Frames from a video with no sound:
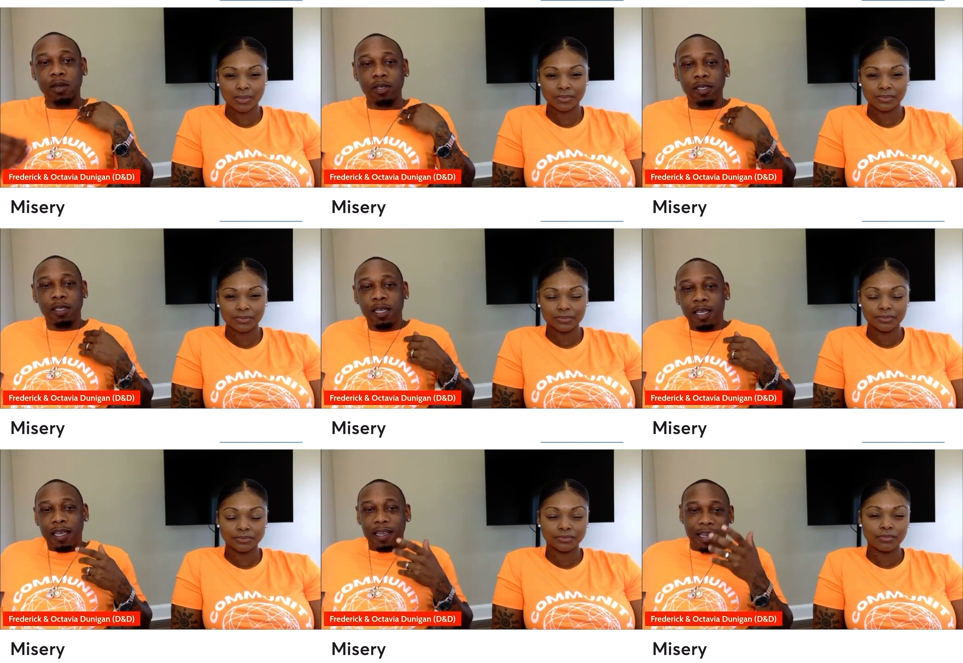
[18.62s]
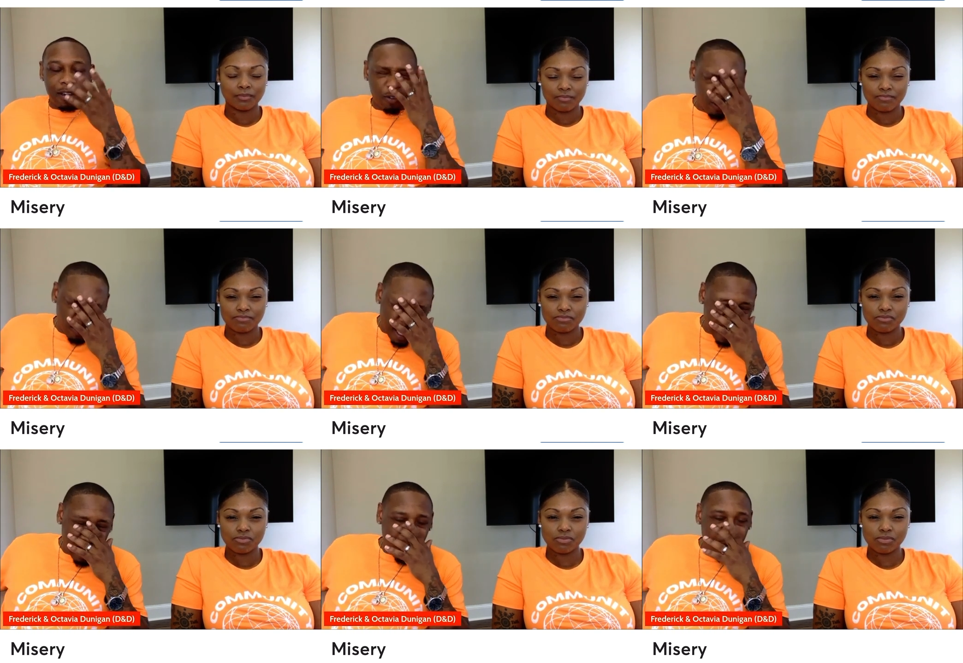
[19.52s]
Speaker 1: on it. And I know you
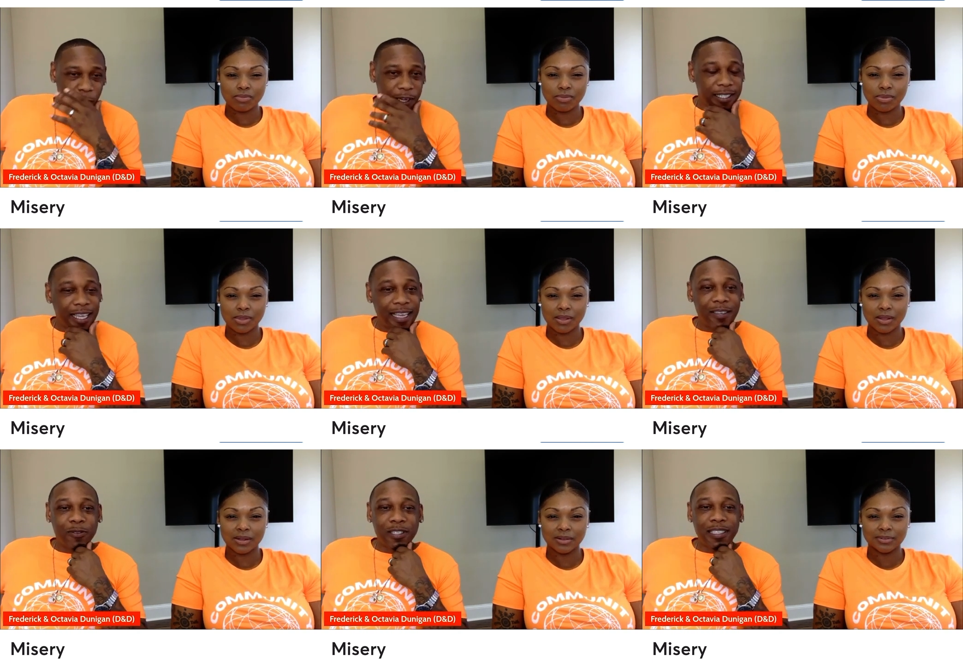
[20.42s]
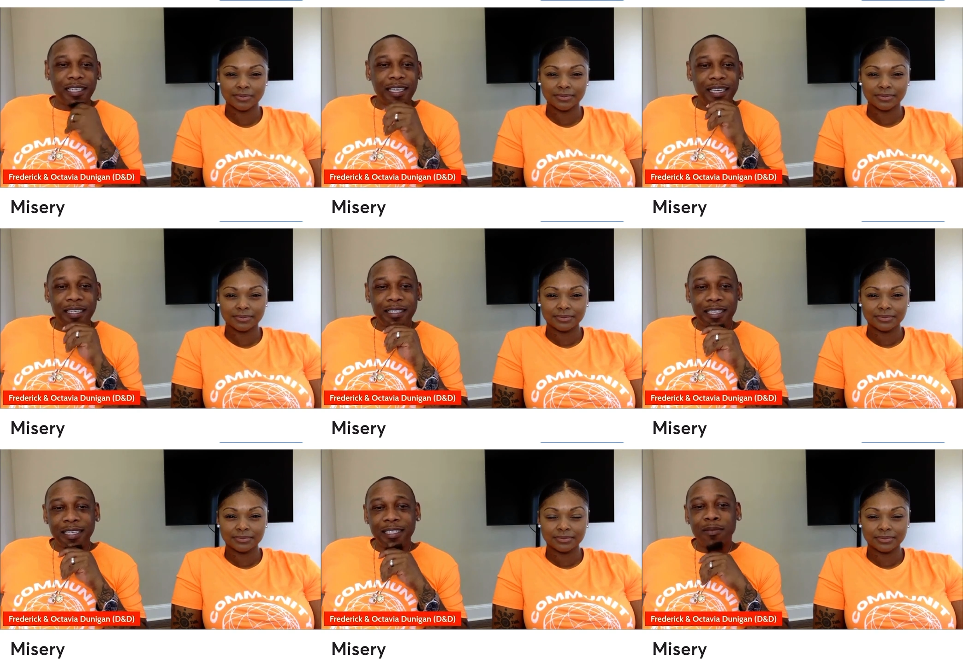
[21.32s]
like always thinking, what the hell is
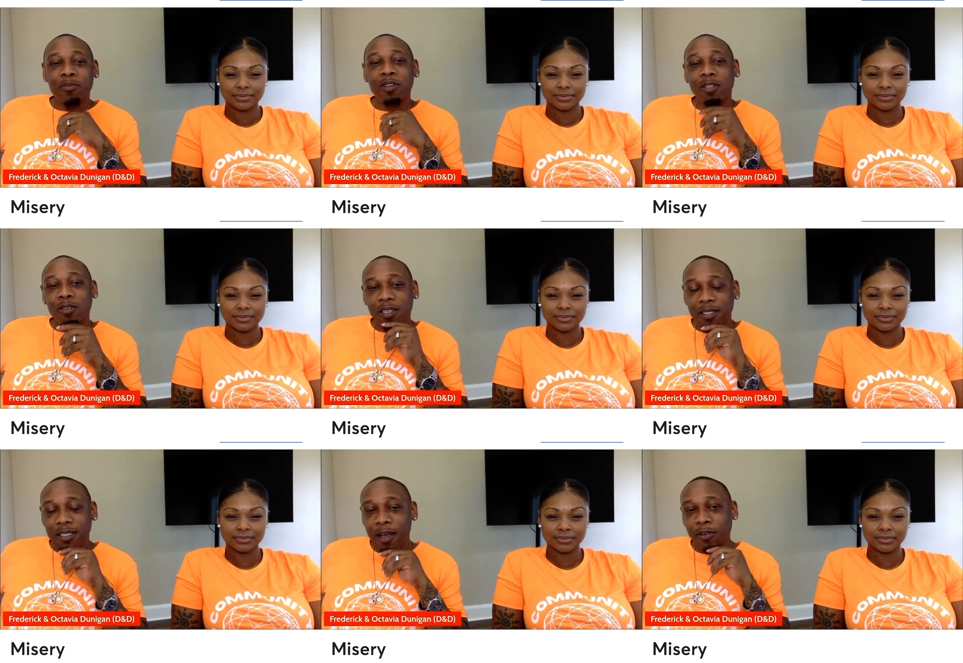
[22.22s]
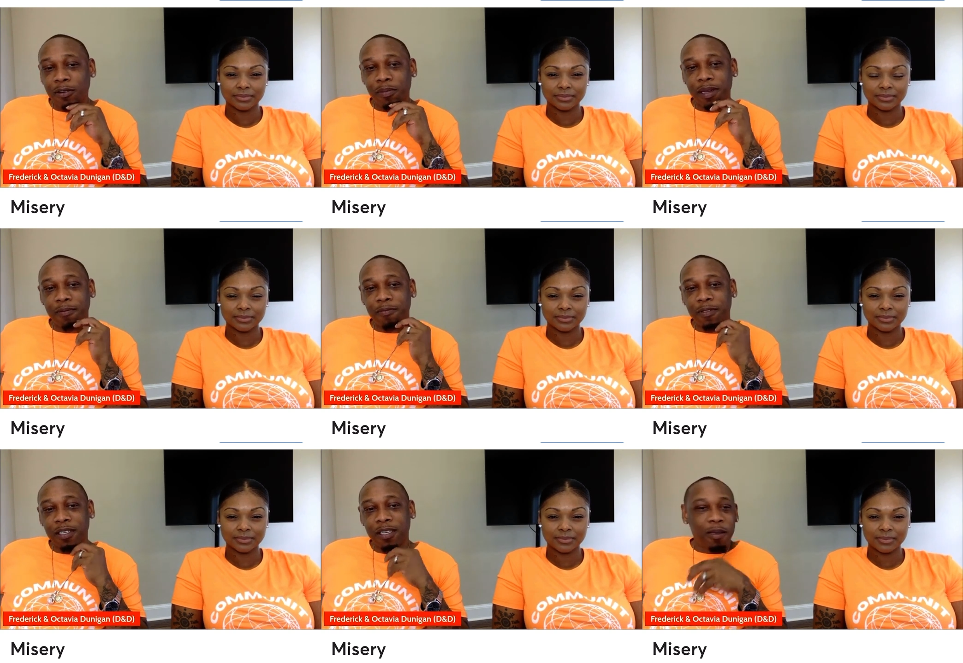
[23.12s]
that little brother over there talking about?
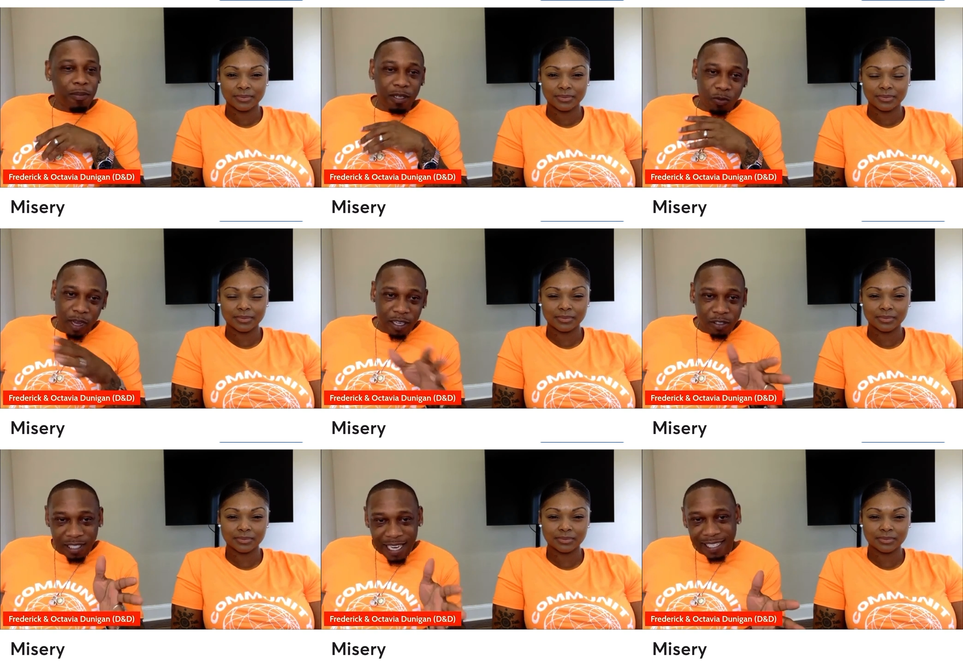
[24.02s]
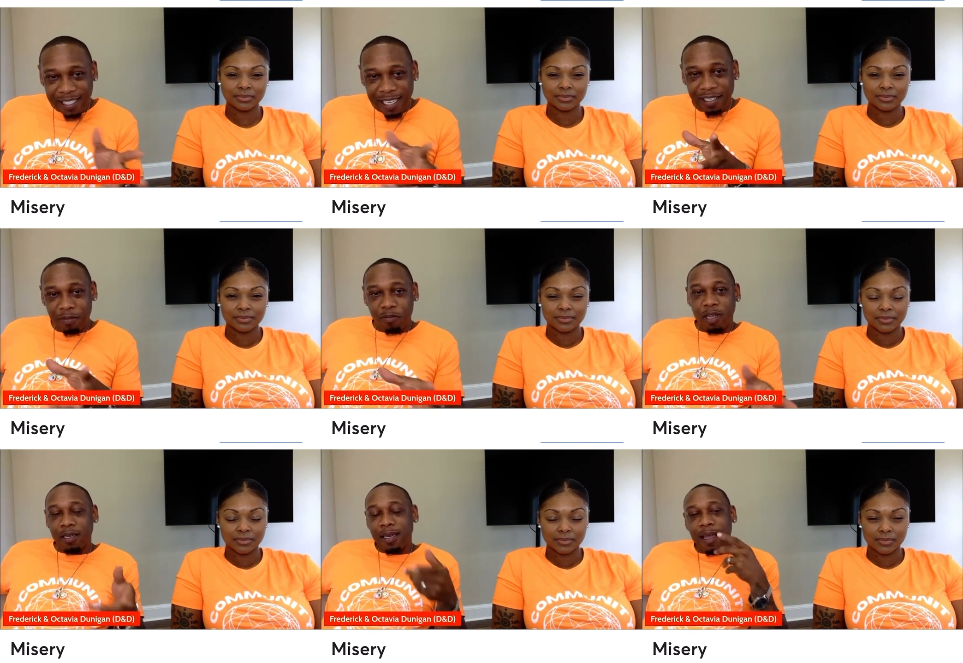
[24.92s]
But there's ways you can dissect it and
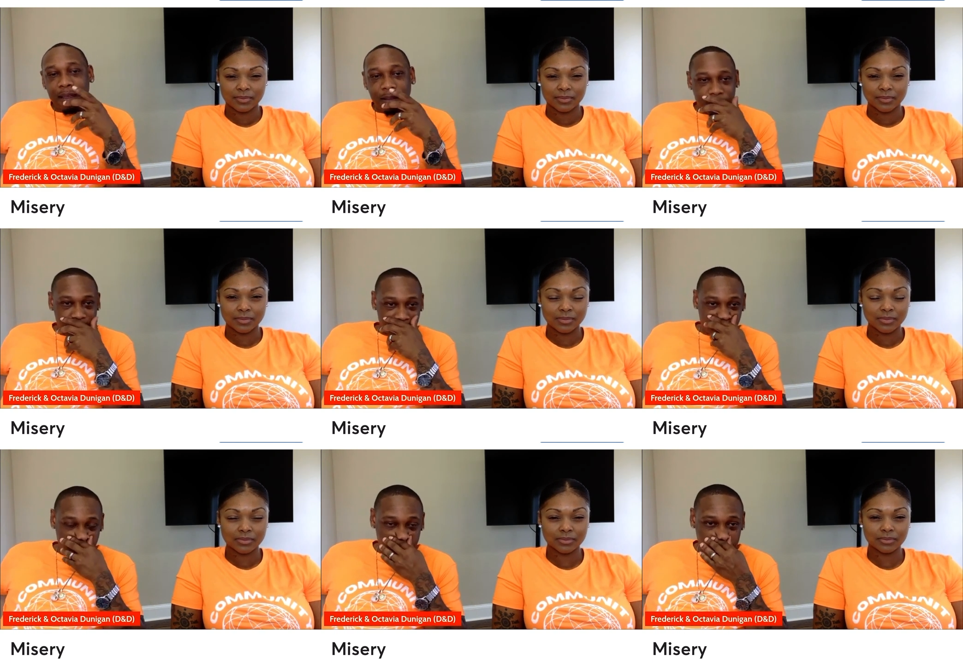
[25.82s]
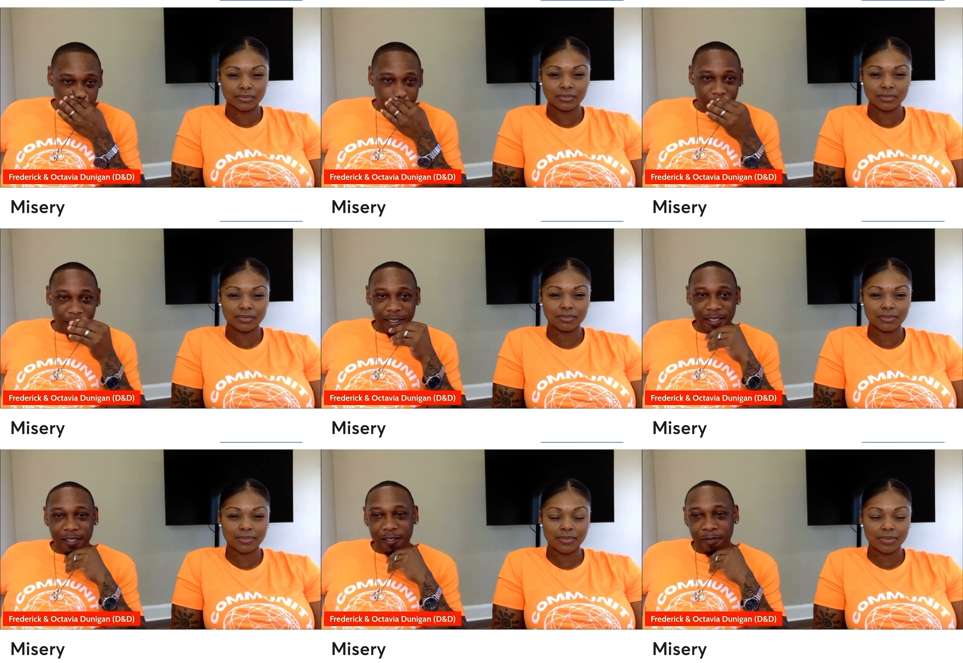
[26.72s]
break it down. You know what I'm saying?
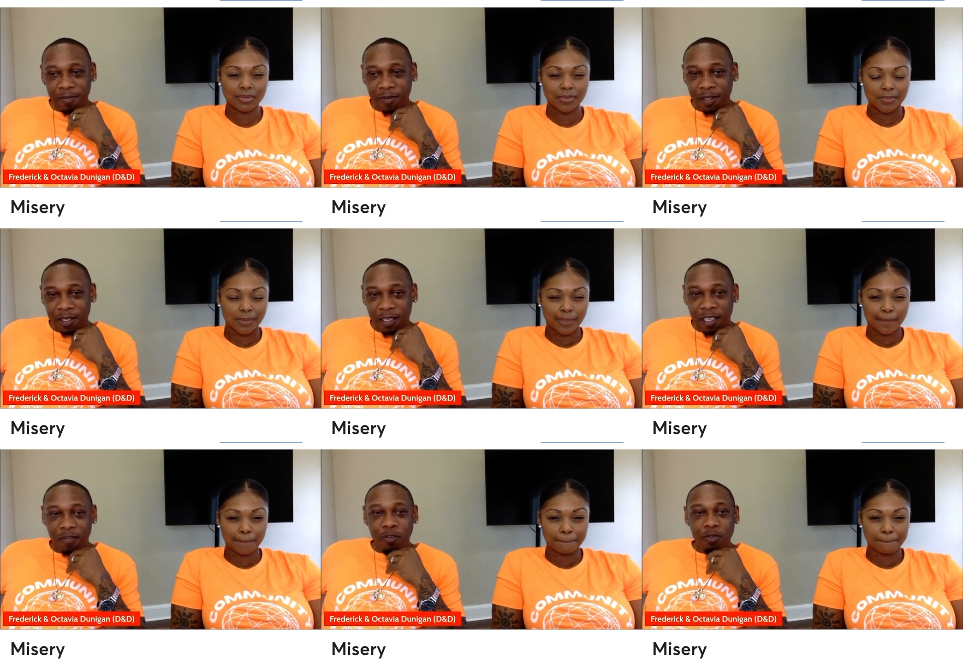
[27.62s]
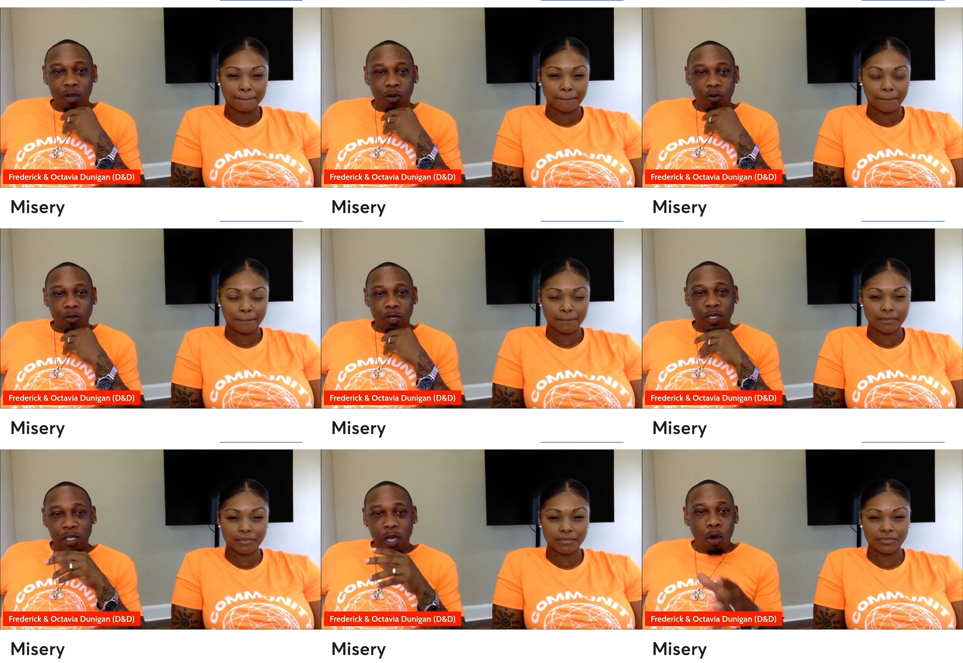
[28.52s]
Because if you know
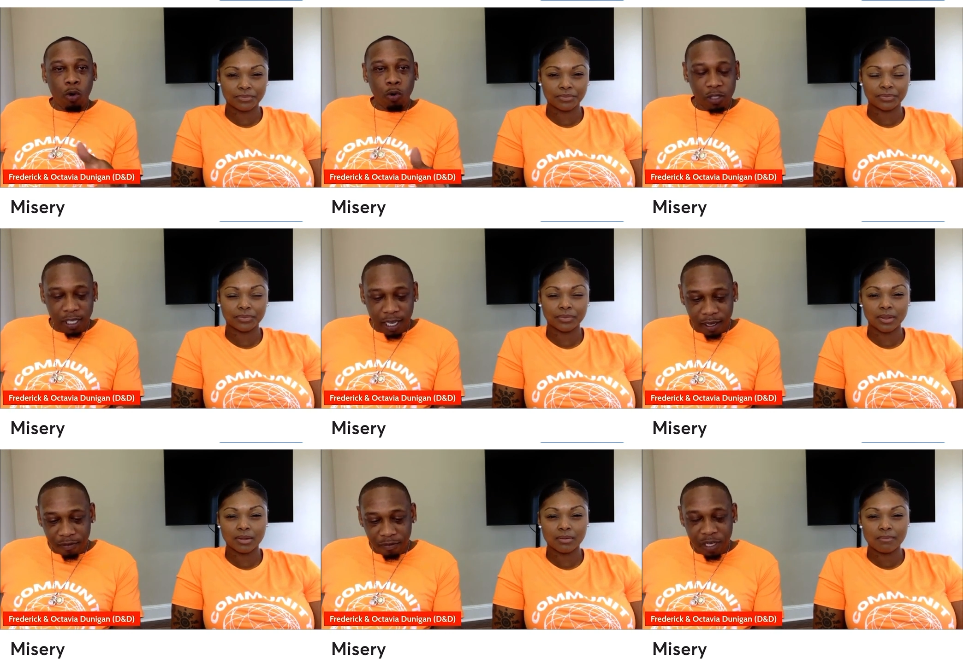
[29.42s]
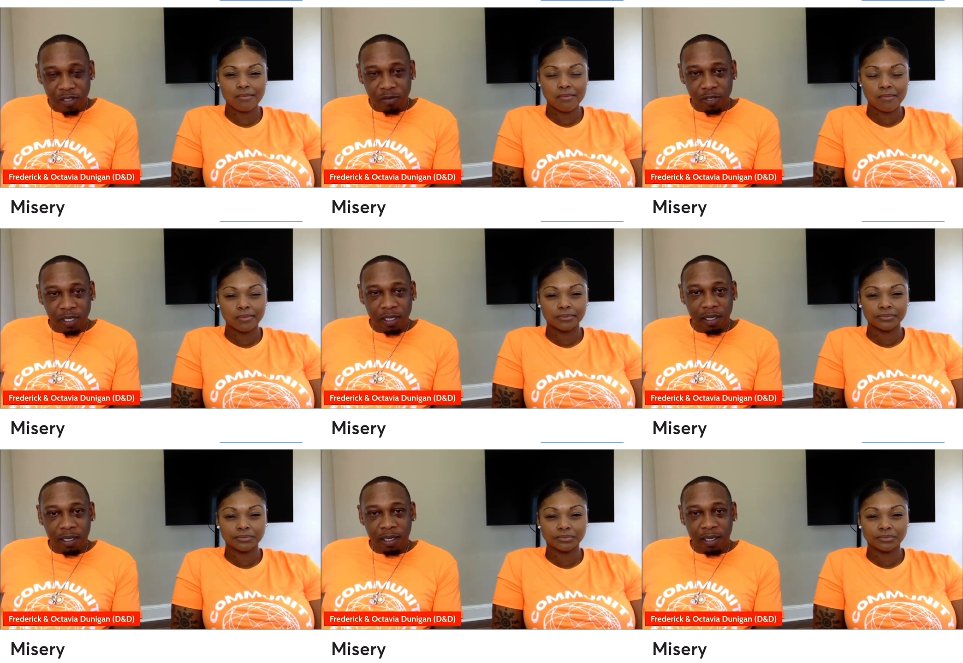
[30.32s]
what the old saying of misery